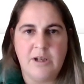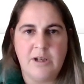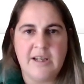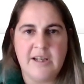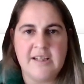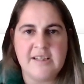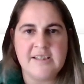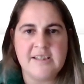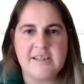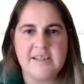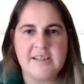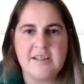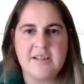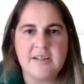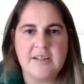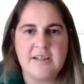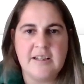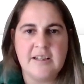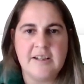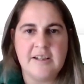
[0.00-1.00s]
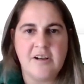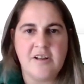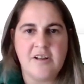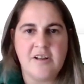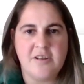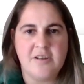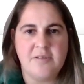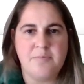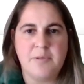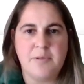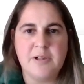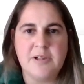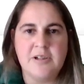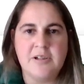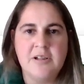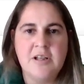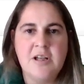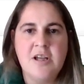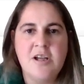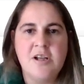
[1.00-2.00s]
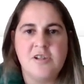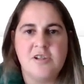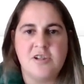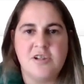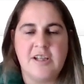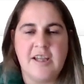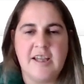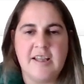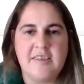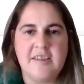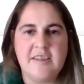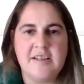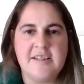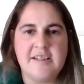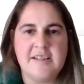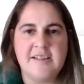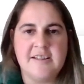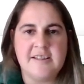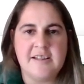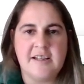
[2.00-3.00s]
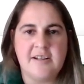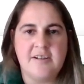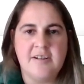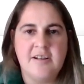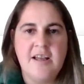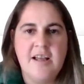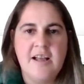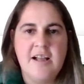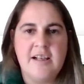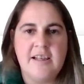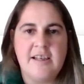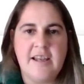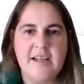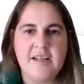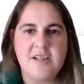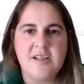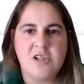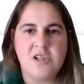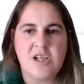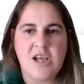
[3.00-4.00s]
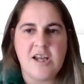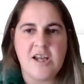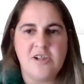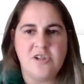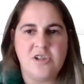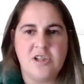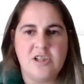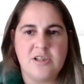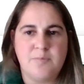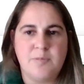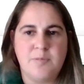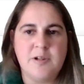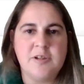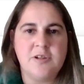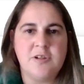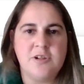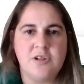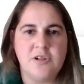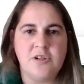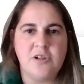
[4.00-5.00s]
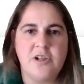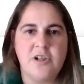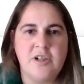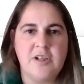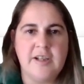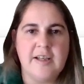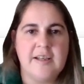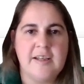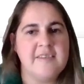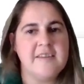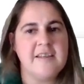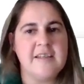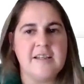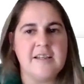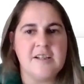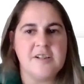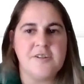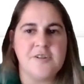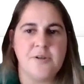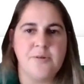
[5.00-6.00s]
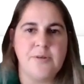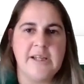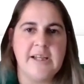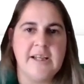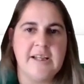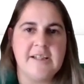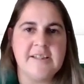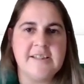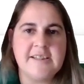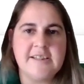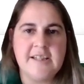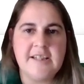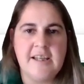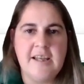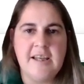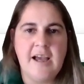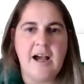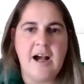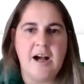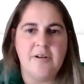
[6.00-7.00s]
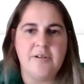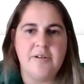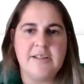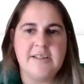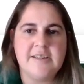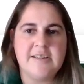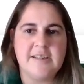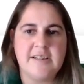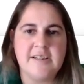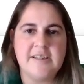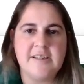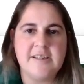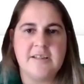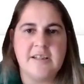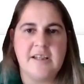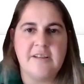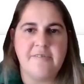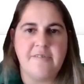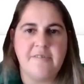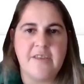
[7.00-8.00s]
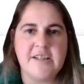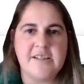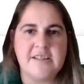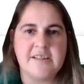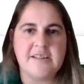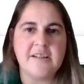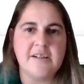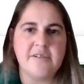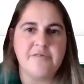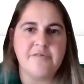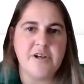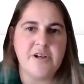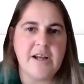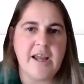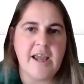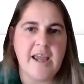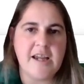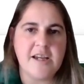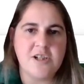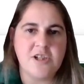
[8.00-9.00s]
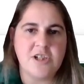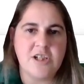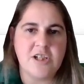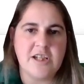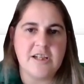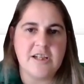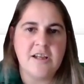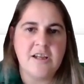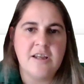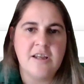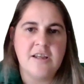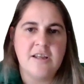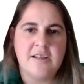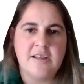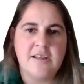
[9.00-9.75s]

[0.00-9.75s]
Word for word: We can still click on the bill to get the detail. Let's change this bill to earlier in the year so we can see how it sits if there's different aging